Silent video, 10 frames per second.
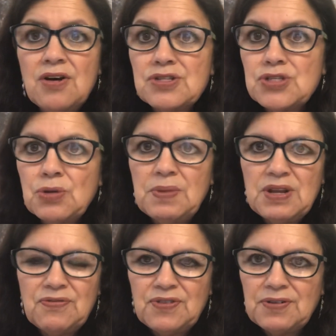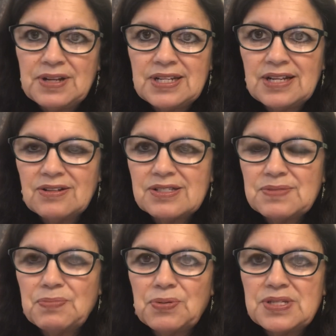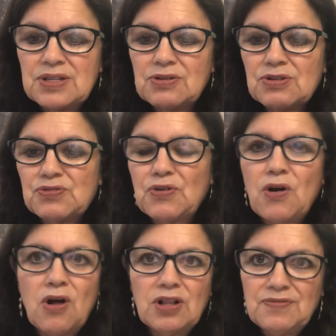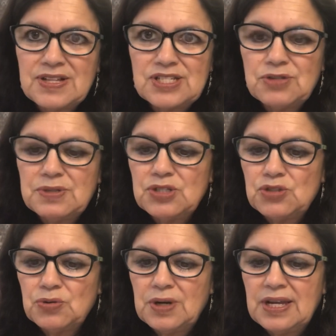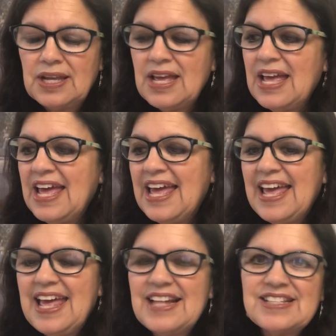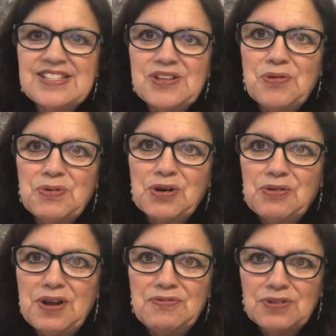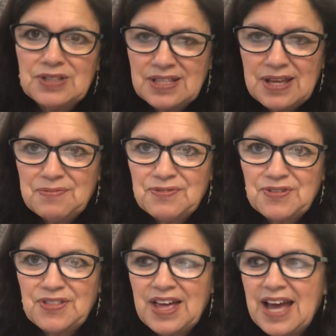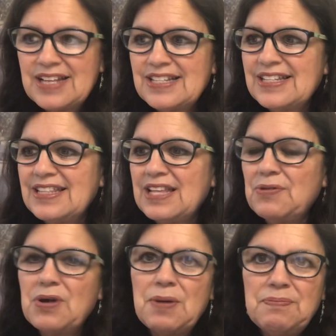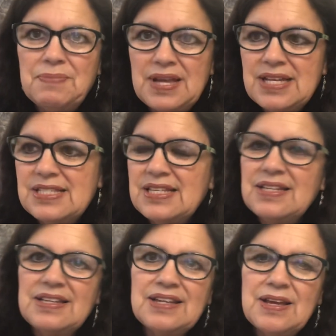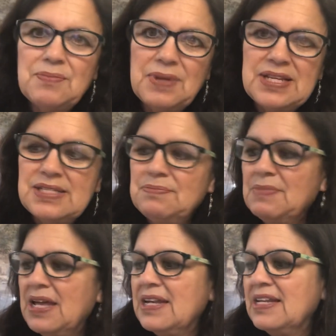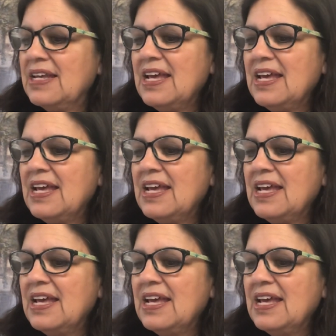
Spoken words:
so many fairy tales, boys and girls, for all of us to enjoy. And so we're grateful to them for that. They were amazing, amazing men.